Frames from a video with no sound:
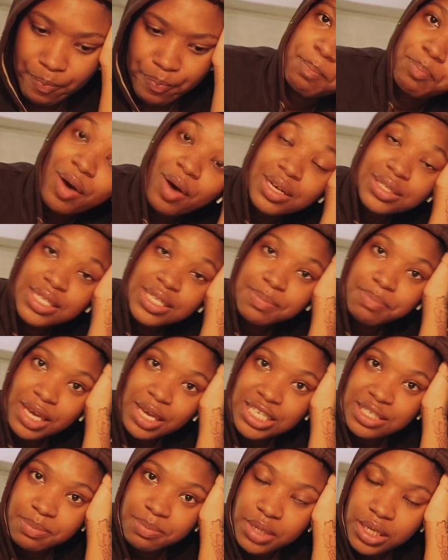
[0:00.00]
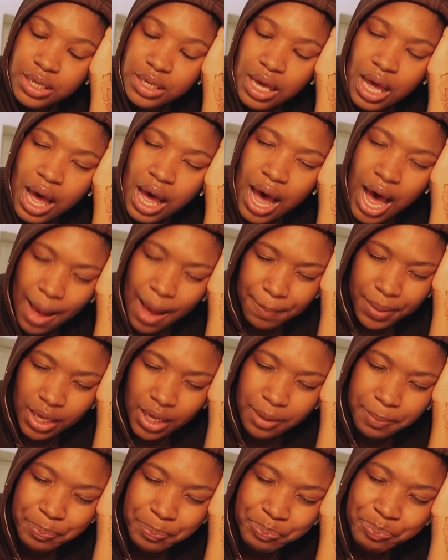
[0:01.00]
Boxing makes me
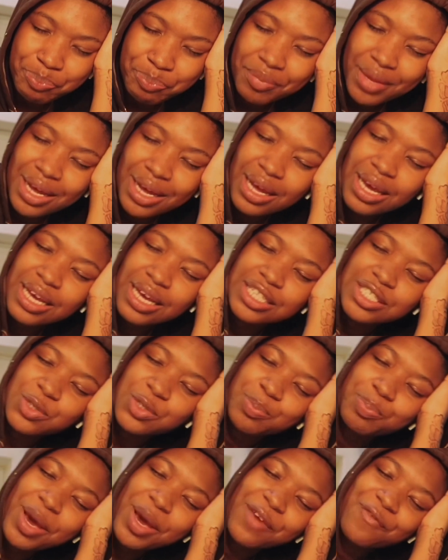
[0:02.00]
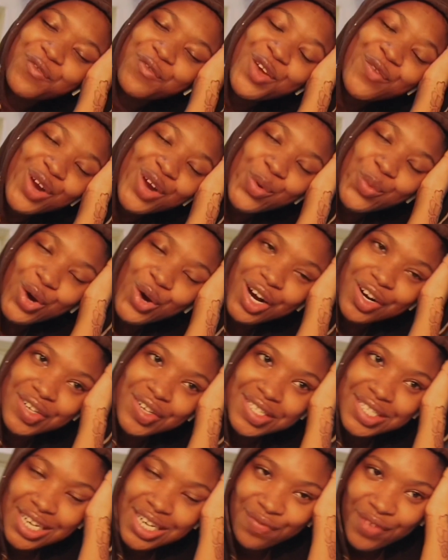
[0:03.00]
happy. It's my favorite workout routine.